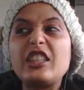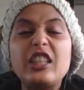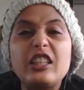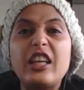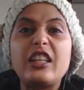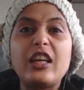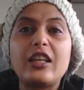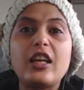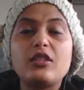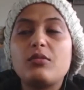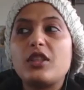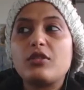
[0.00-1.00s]
And like I don't want to
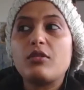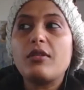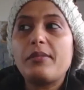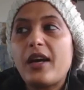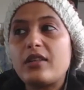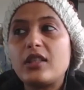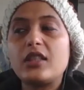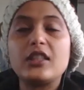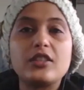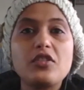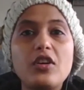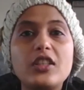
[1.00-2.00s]
talk about it. It's
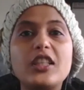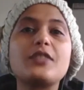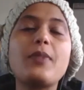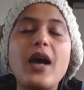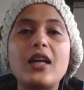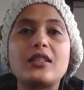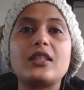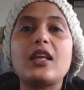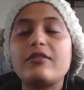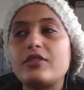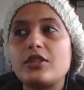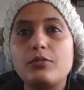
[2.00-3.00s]
gone, it's past, and I've
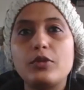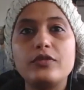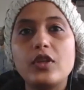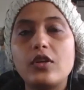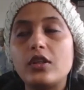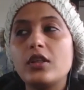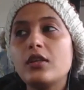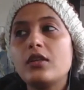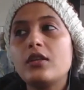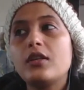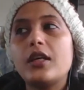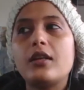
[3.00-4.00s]
just moved on.
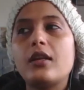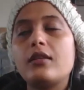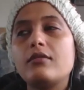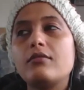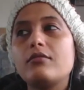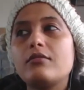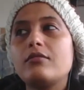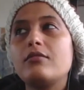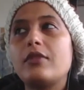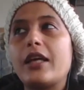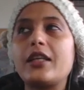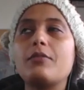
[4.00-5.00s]
And
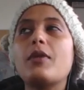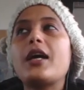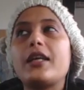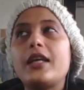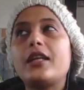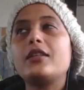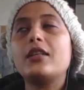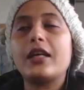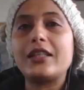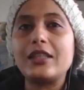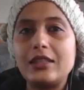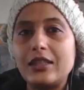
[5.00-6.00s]
like in my head, like
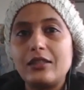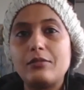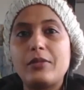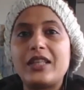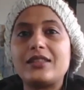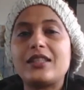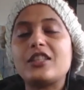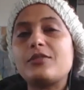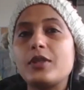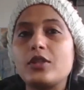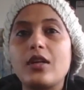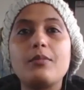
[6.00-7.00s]
it didn't make sense
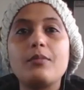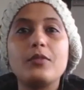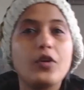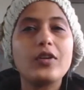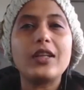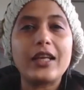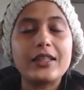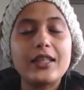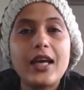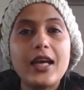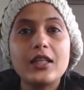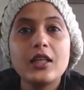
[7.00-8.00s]
because I'm not like
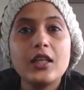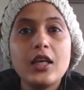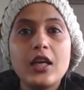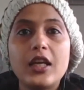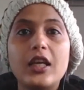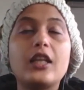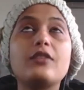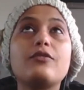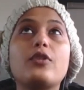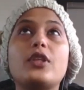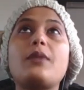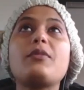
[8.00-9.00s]
that. And for
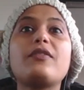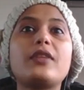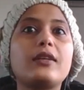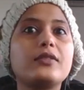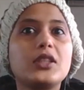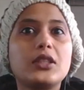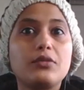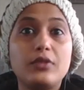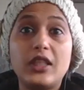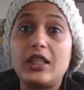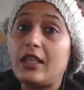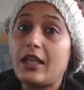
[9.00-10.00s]
them, if they've just
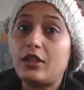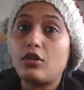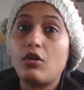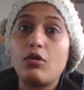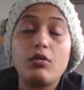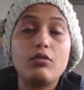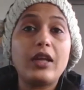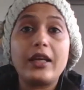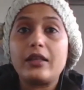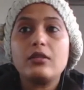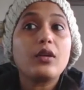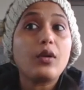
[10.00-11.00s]
really let go, like
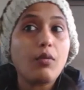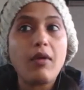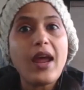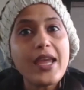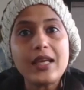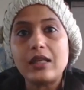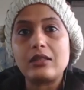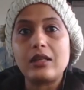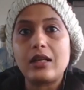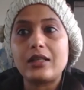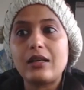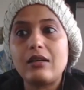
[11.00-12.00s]
great.
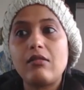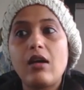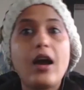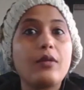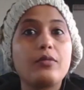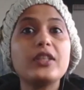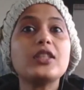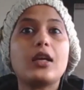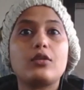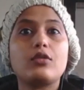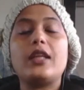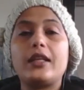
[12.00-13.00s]
Like I wish I
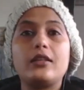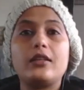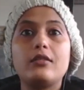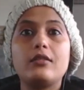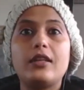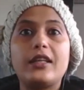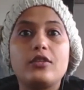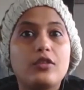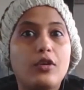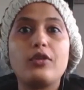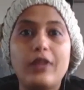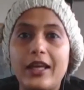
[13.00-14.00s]
could let go
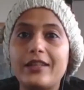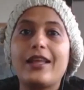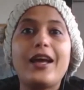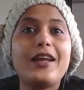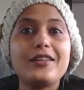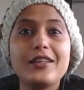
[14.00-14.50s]
like that.